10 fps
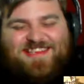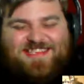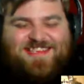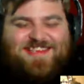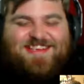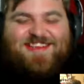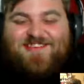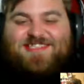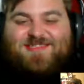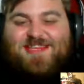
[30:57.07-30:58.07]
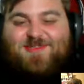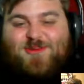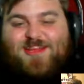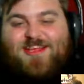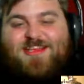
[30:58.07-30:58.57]
It
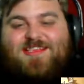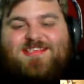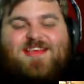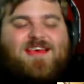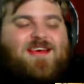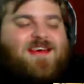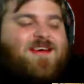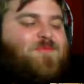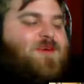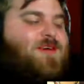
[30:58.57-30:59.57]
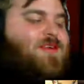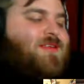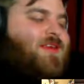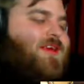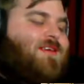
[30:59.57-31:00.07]
is what it is. But
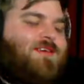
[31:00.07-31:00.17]
yeah.